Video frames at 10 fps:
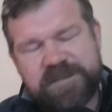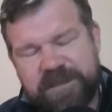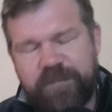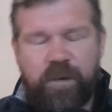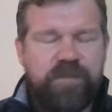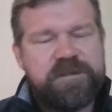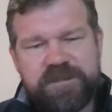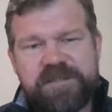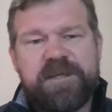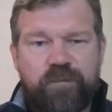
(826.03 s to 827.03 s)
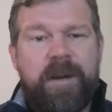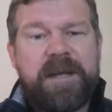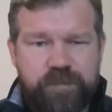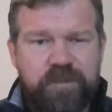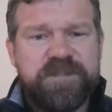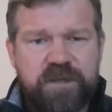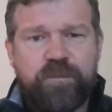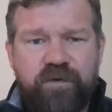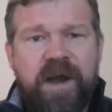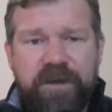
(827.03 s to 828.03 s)
and the politicians and the central banks will still
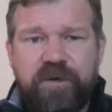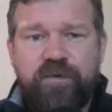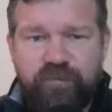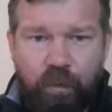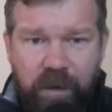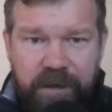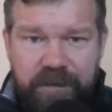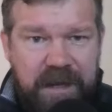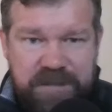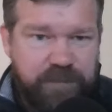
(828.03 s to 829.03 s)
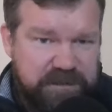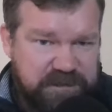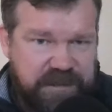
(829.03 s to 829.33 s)
try to control it as much as mm.